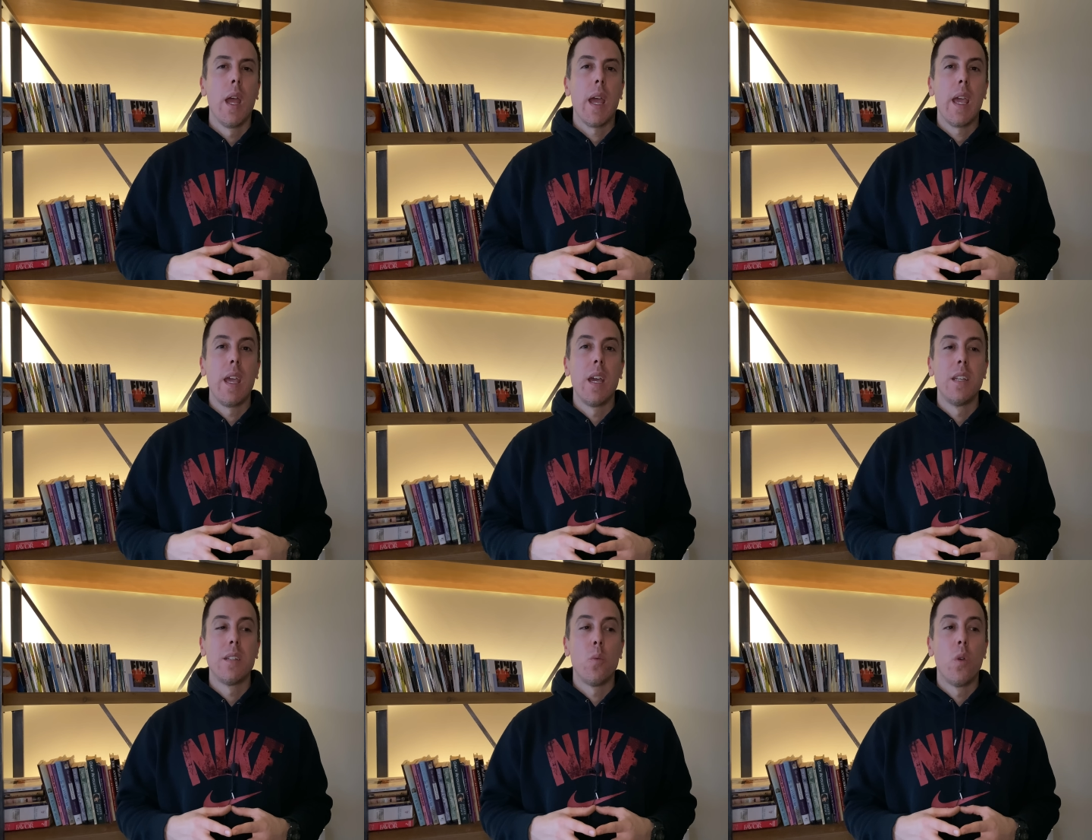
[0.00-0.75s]

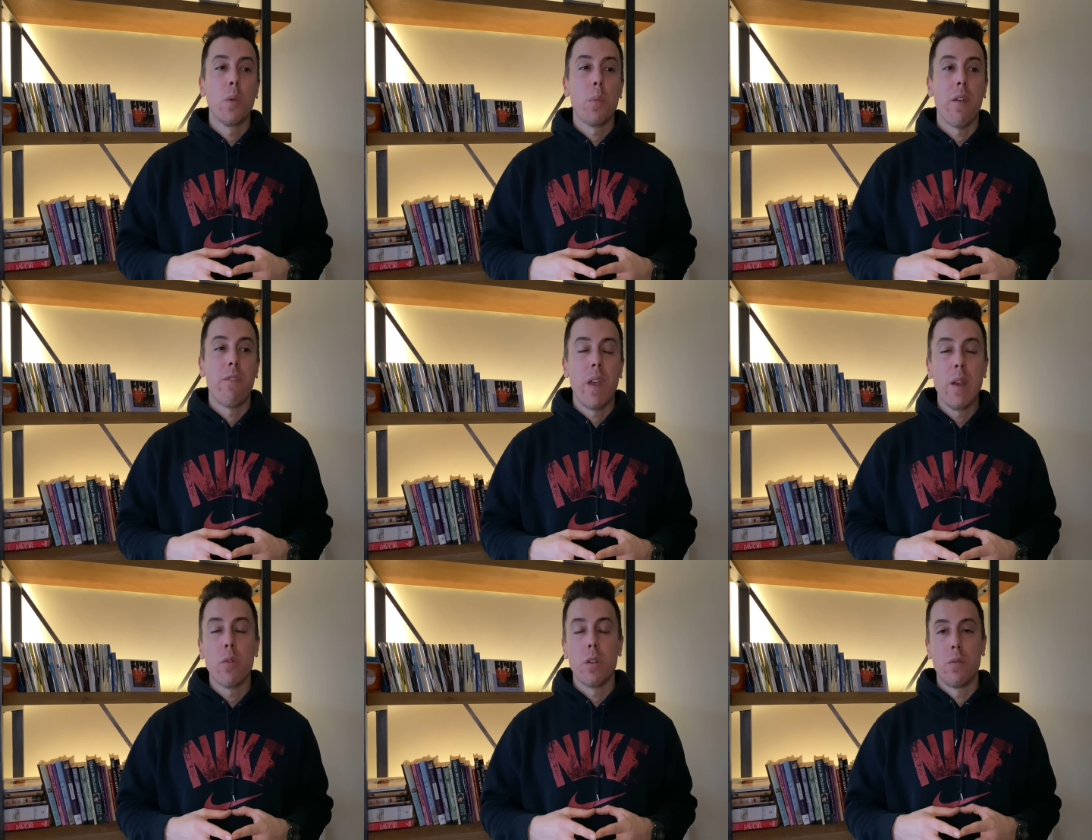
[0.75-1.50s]
and one of my
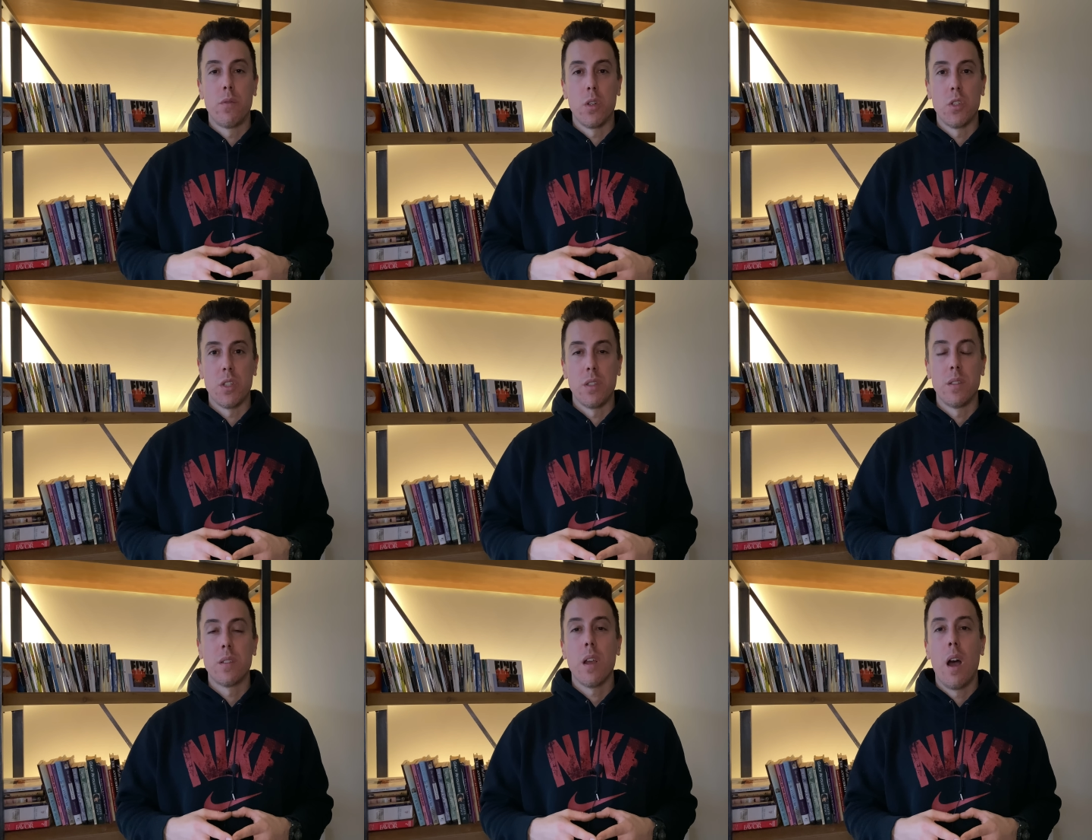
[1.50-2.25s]
favorite
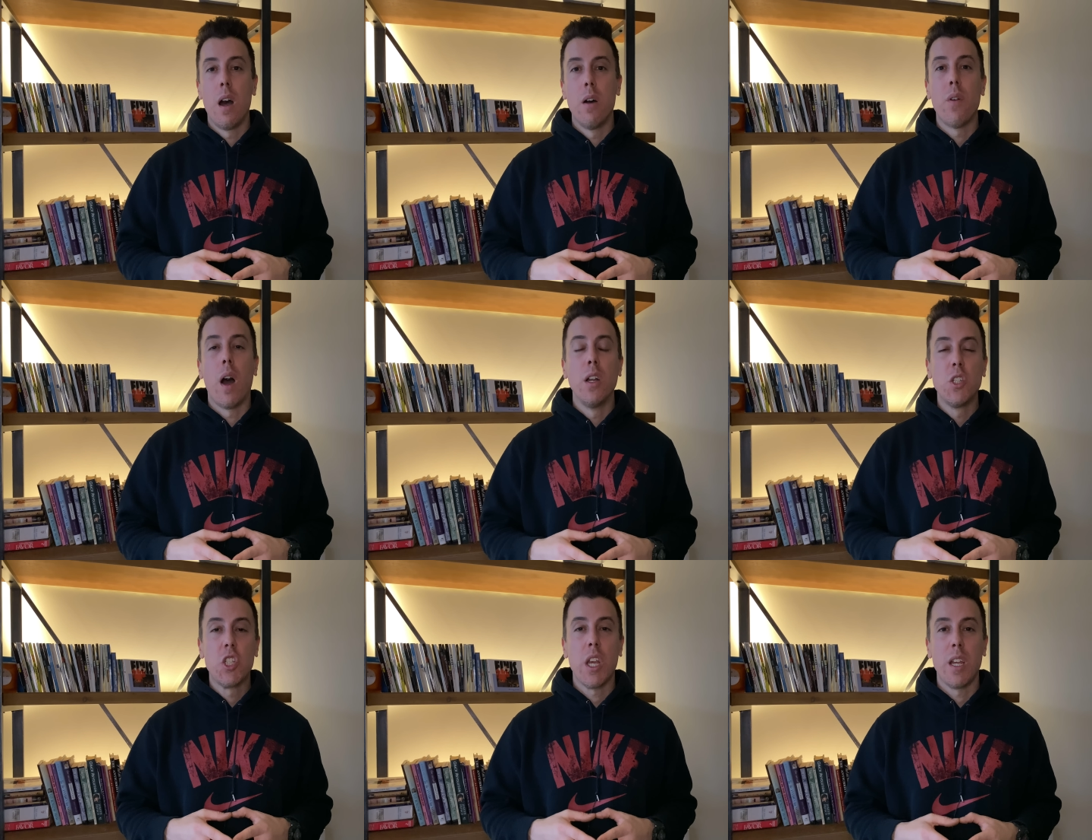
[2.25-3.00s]
versions of
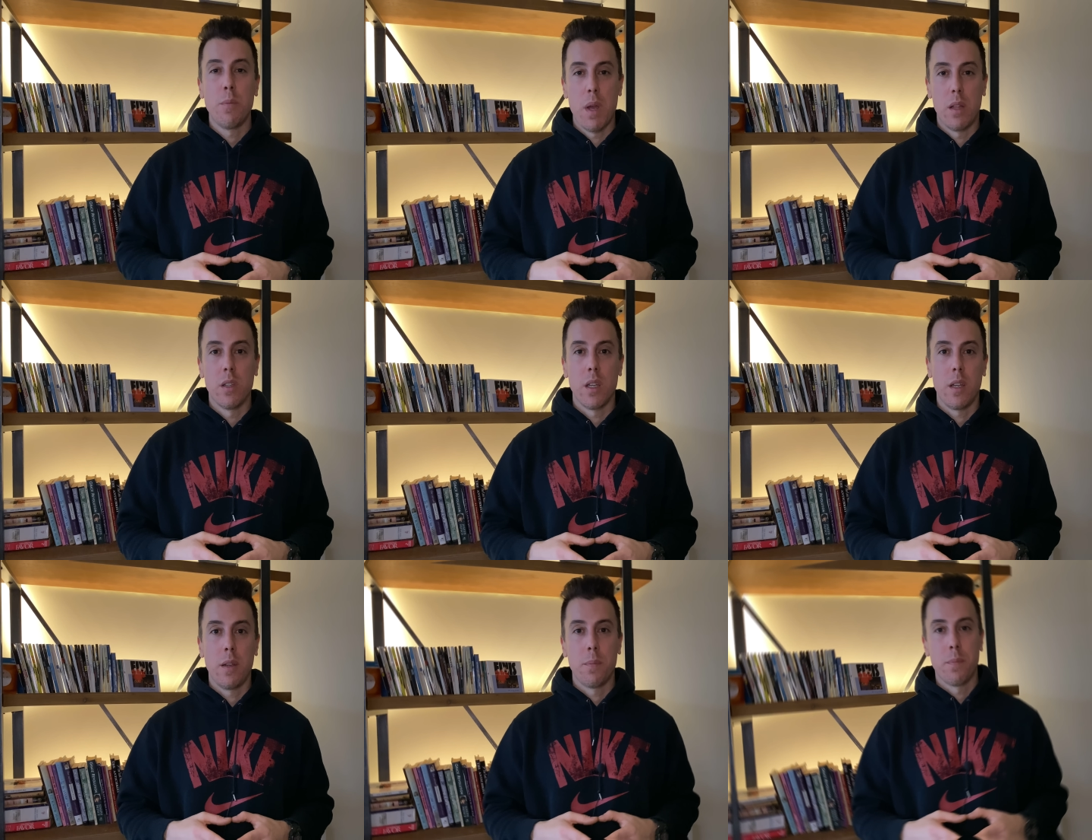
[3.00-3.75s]
Unchained Melody.